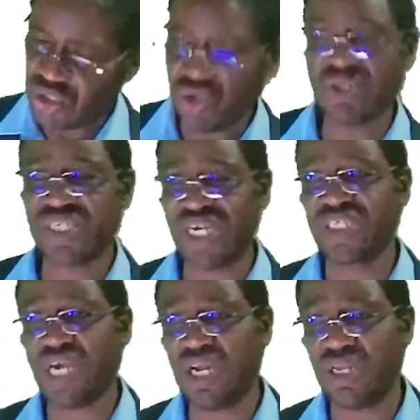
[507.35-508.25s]
Don't write,
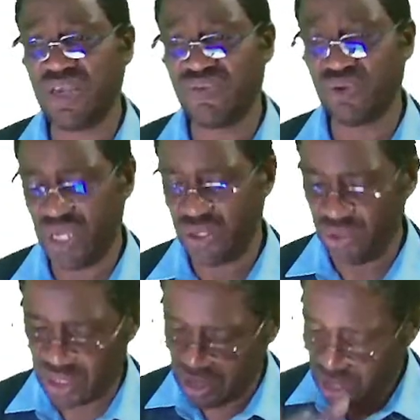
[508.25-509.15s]
I'll give you the
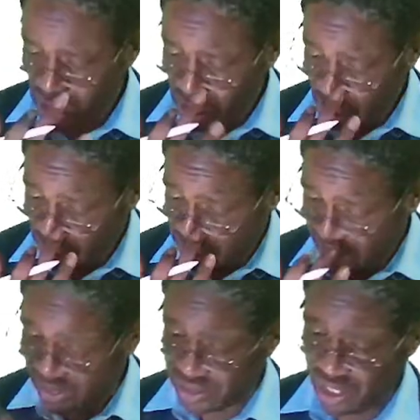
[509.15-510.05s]
notes. Don't
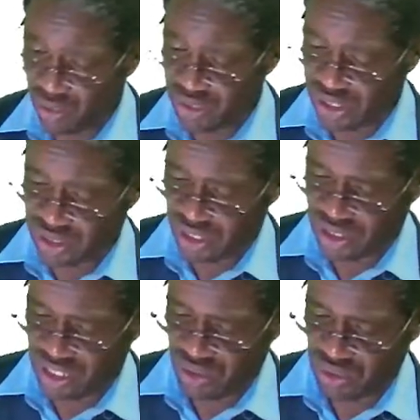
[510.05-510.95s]
write, I'll dictate
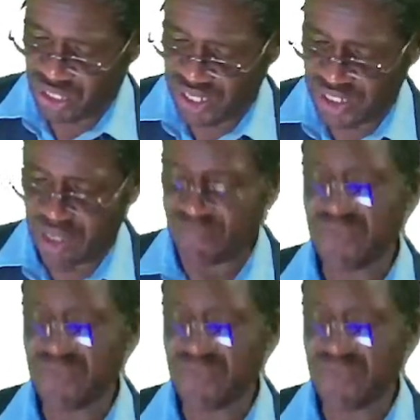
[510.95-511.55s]
the notes later.